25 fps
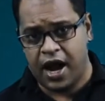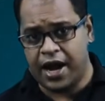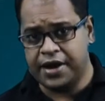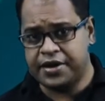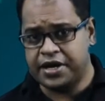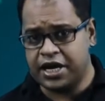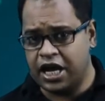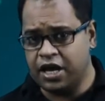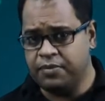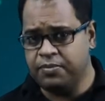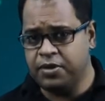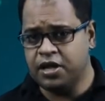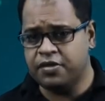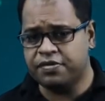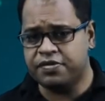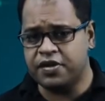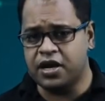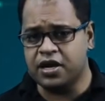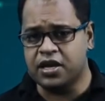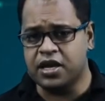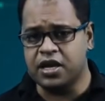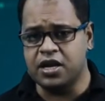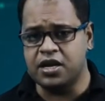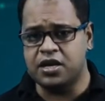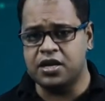a timing
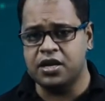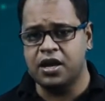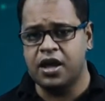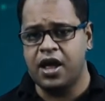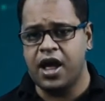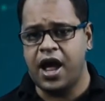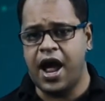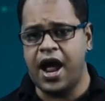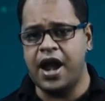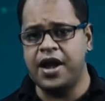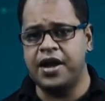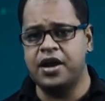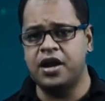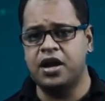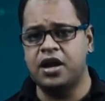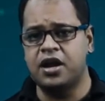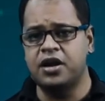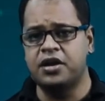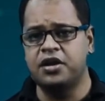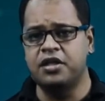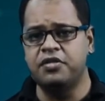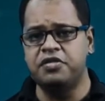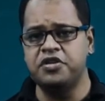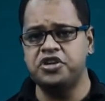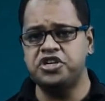circuit and
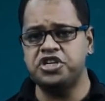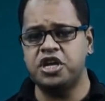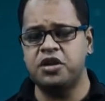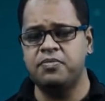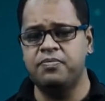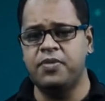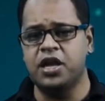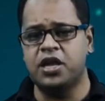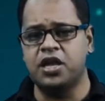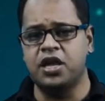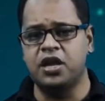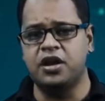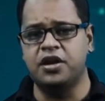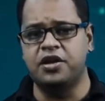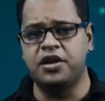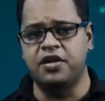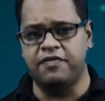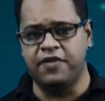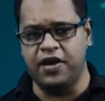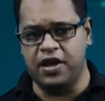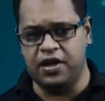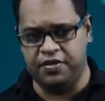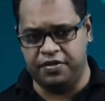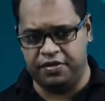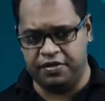a decision-making
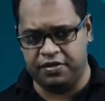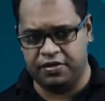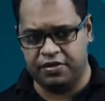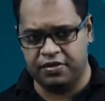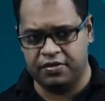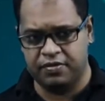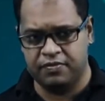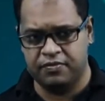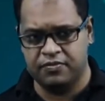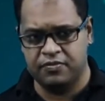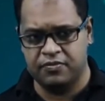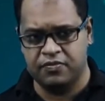device.